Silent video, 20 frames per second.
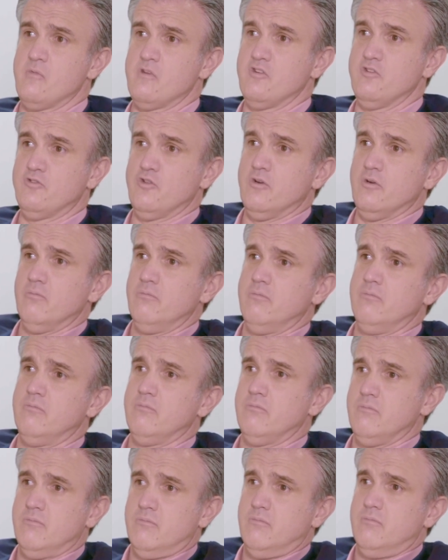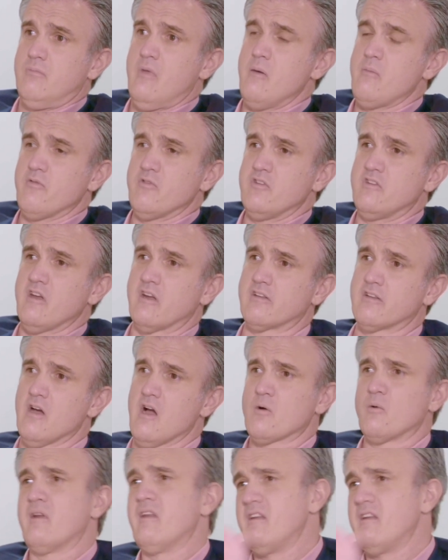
and YouTube, maybe even TikTok.